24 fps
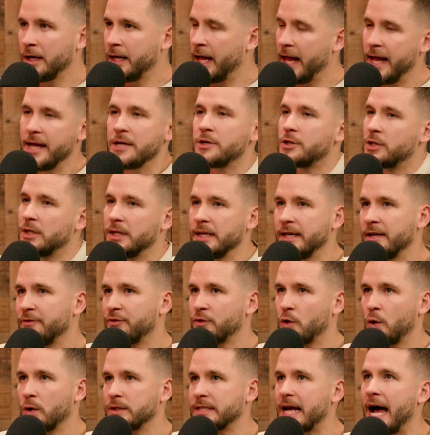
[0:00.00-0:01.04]
occasionally,
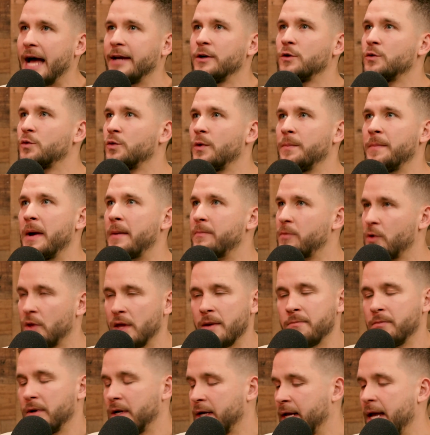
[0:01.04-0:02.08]
of course, I don't remember
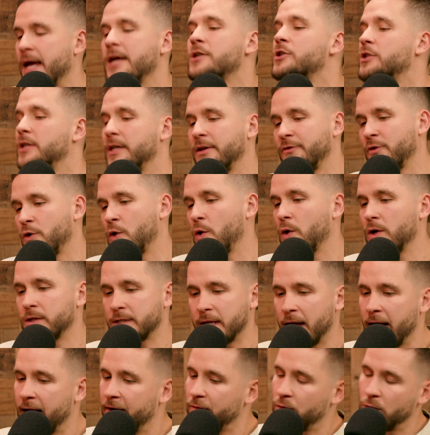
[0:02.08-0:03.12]
them, but occasionally, of
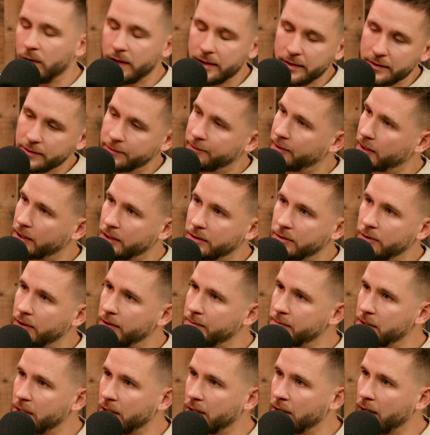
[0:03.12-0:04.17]
course, I have one of those fucking
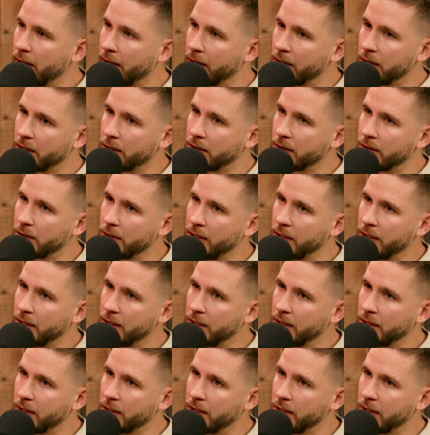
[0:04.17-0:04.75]
dreams that, like,